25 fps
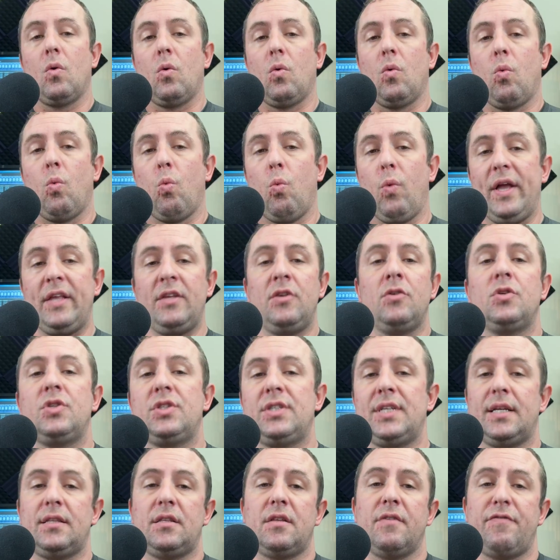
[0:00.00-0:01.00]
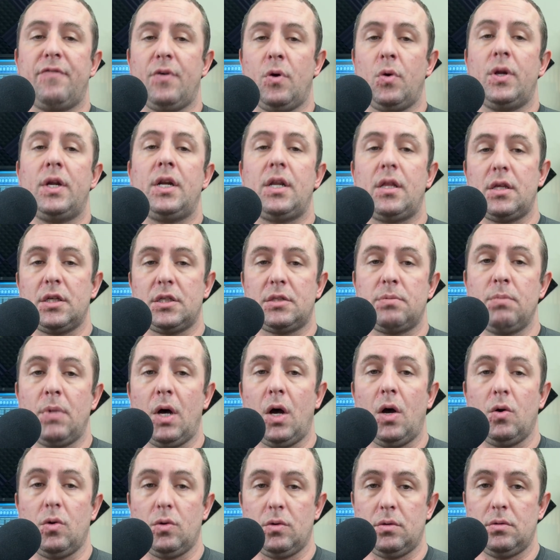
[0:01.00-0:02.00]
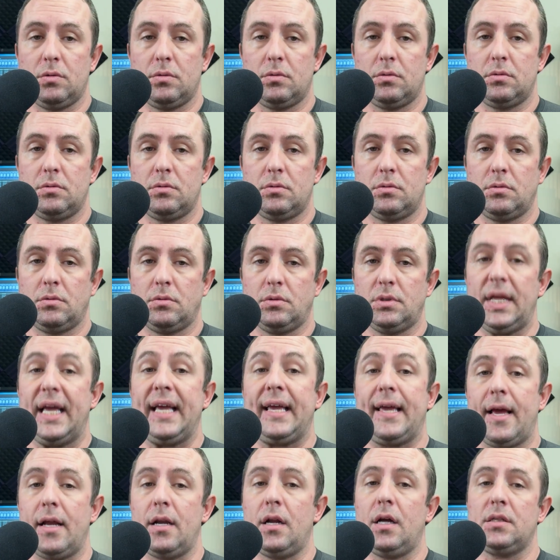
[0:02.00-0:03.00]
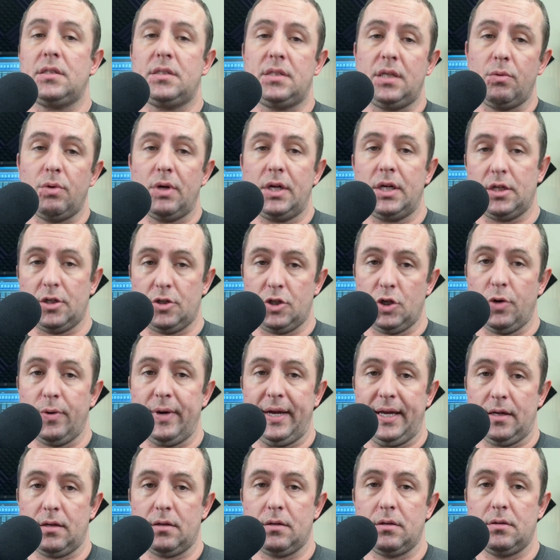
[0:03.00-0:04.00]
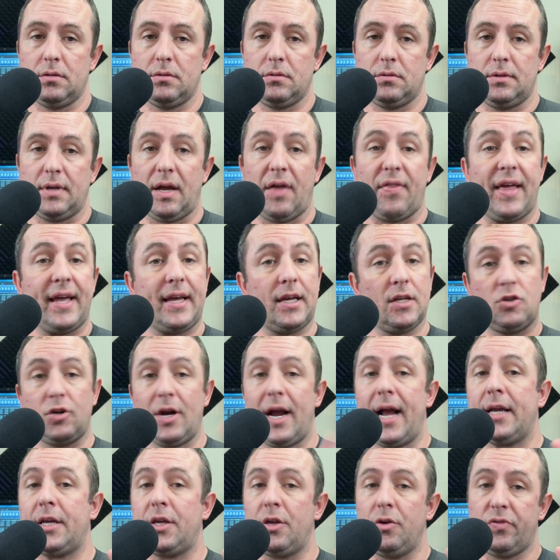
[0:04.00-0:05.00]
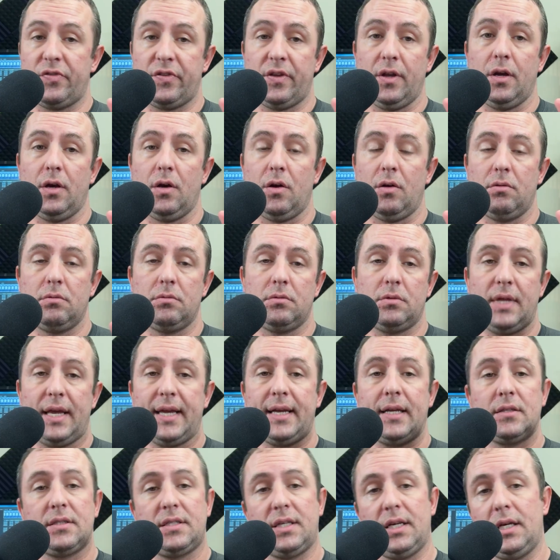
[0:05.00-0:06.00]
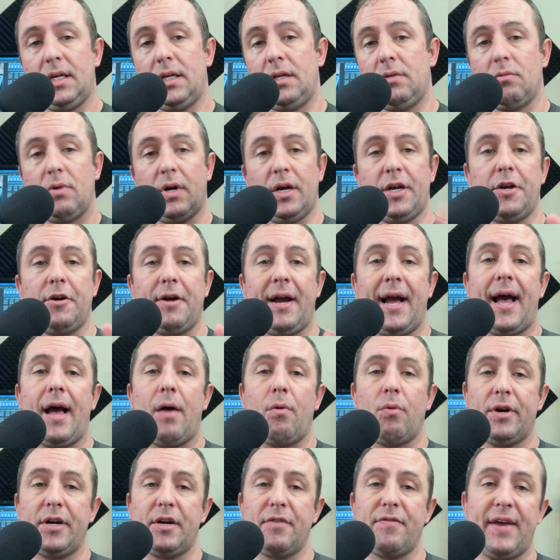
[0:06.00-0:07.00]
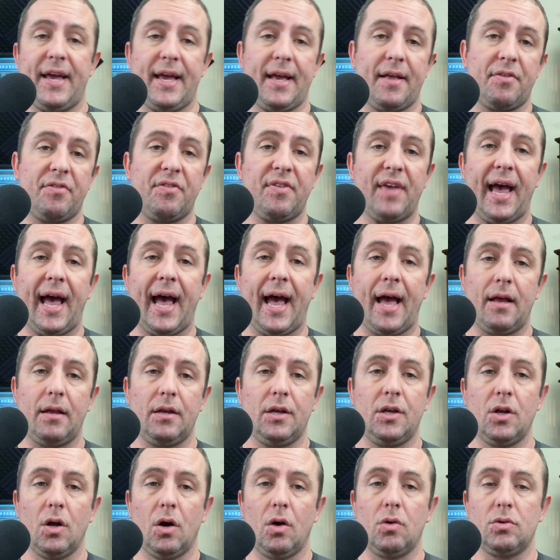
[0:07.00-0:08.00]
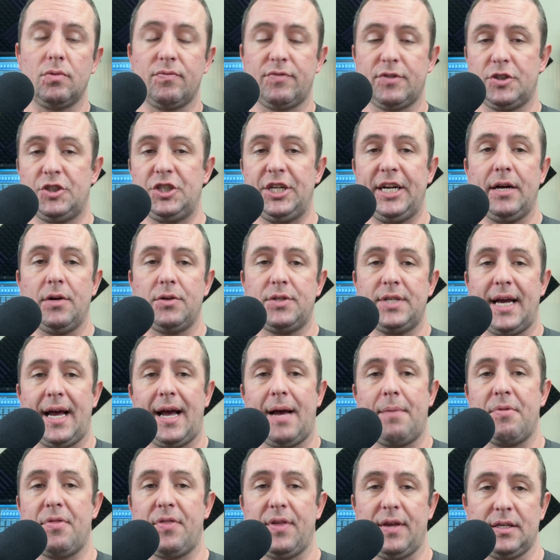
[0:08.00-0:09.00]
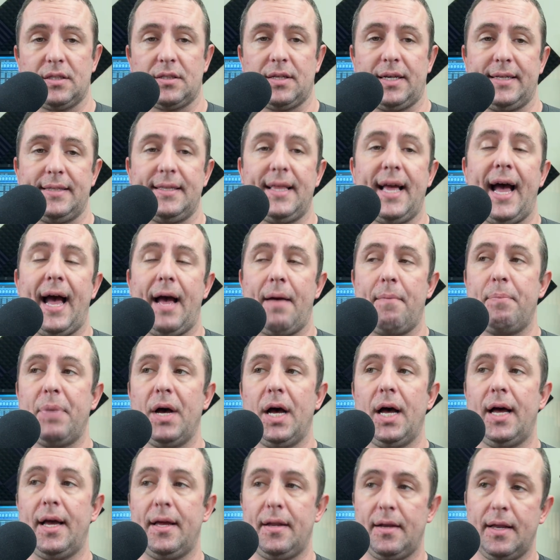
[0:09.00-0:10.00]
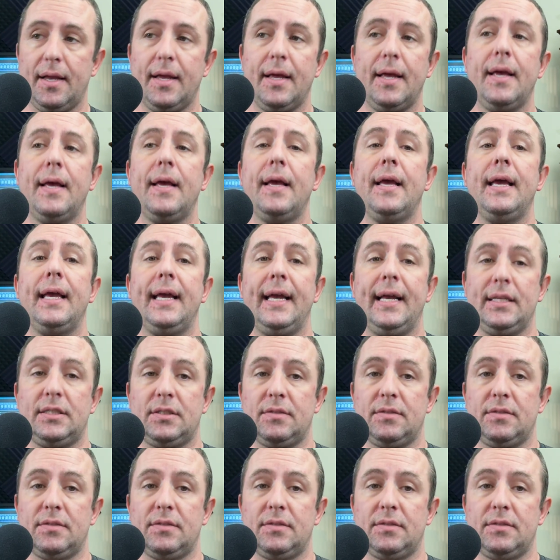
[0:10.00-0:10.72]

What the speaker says: When you set the phone into this mode, they cannot see what you're doing. Now they can track you still. They can see where you're at, where your van's at, for geotab and things like that. But it's